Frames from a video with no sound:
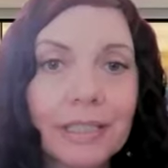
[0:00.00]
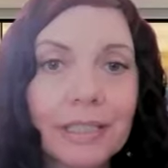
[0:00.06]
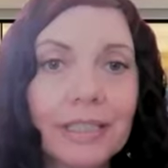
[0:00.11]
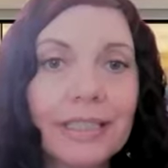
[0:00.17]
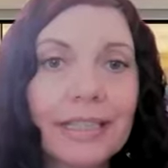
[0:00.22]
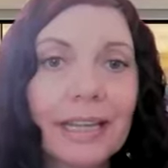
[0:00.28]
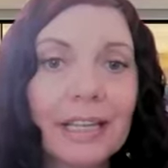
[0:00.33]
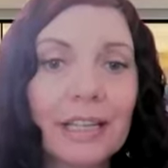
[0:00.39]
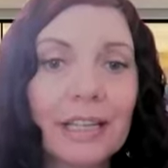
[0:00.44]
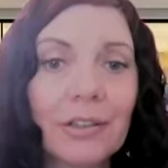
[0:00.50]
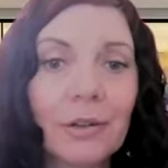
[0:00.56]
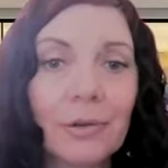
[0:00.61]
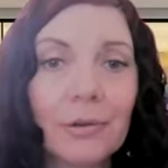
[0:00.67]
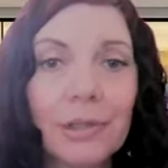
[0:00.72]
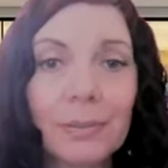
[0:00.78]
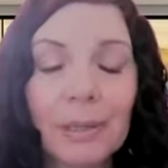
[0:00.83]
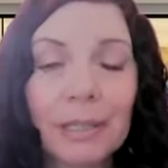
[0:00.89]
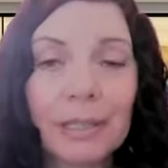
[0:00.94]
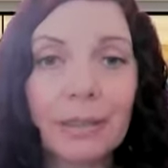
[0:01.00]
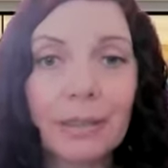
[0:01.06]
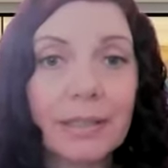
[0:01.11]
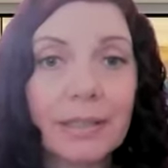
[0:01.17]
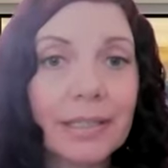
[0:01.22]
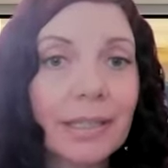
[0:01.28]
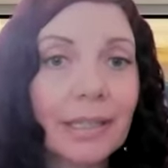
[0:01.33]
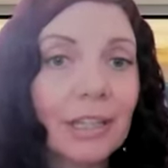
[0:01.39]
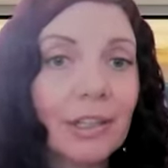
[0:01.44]
only taking those
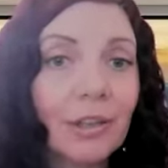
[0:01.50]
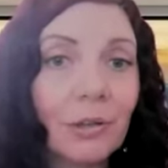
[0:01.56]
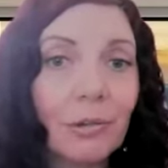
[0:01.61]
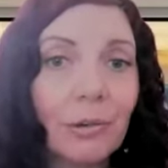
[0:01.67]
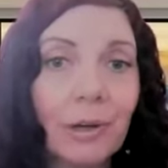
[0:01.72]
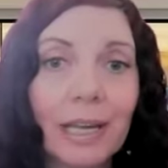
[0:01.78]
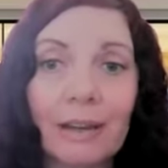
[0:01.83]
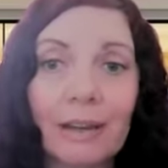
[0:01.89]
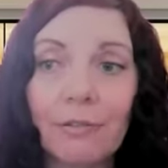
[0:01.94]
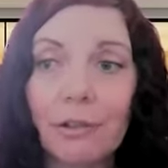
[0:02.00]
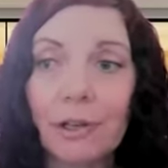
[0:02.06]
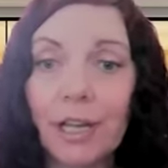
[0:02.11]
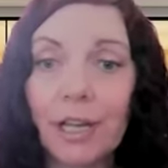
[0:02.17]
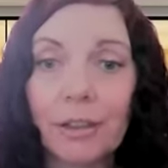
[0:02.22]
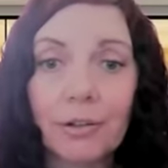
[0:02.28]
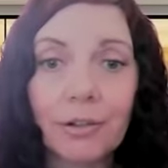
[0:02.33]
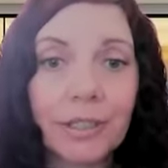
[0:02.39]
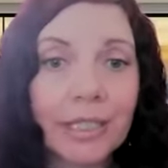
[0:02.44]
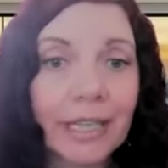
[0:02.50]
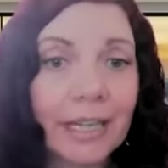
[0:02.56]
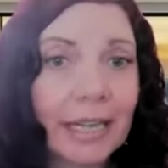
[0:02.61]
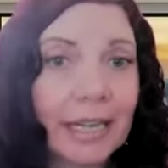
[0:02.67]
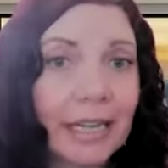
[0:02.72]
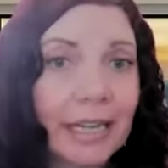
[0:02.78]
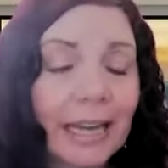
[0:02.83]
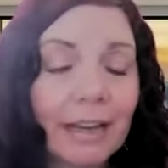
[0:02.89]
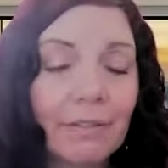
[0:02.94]
pills, you know, every other
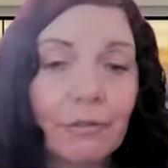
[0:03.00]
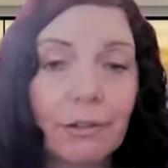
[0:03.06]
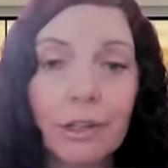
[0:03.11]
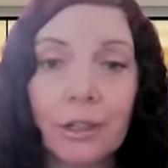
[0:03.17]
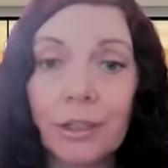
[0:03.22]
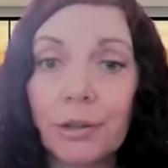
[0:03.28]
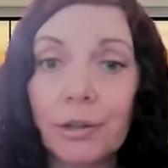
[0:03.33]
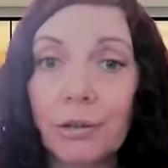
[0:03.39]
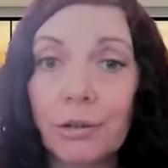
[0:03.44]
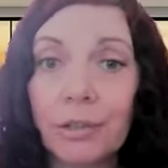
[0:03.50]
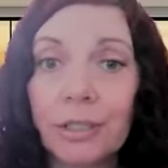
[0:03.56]
day, every